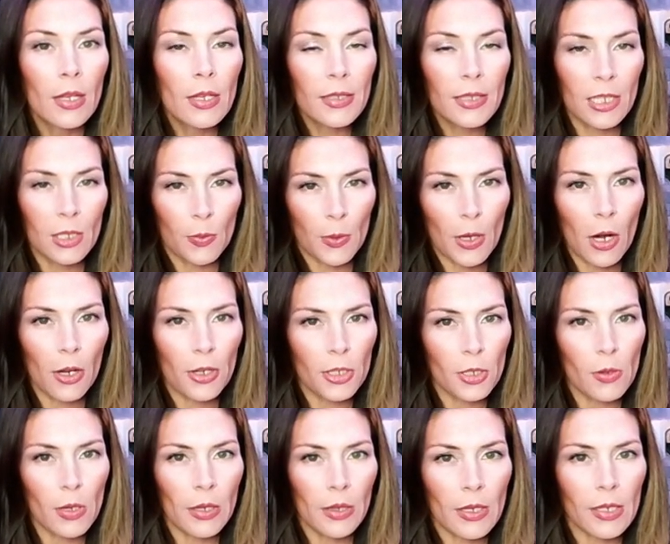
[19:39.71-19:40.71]
since we are
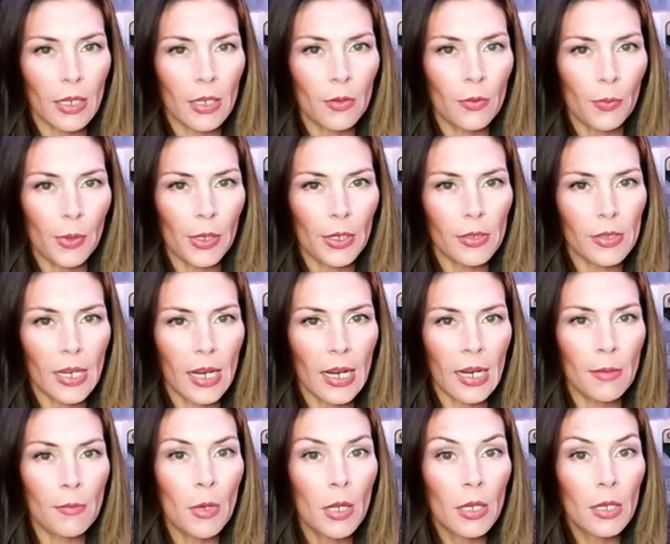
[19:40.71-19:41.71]
doing this in real
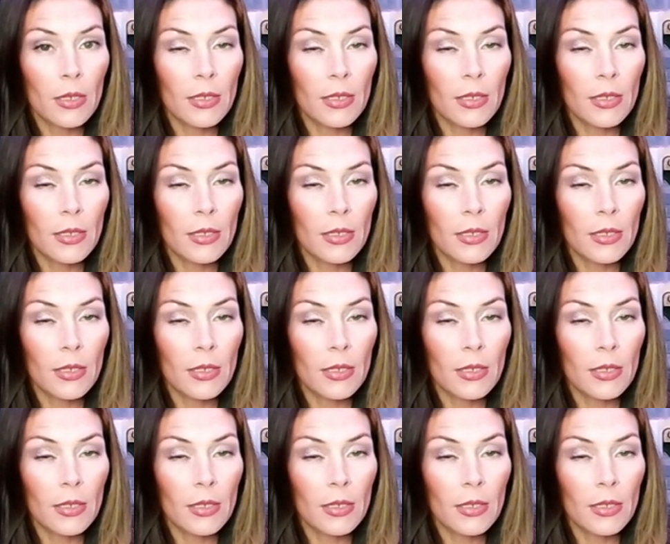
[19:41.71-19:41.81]
time,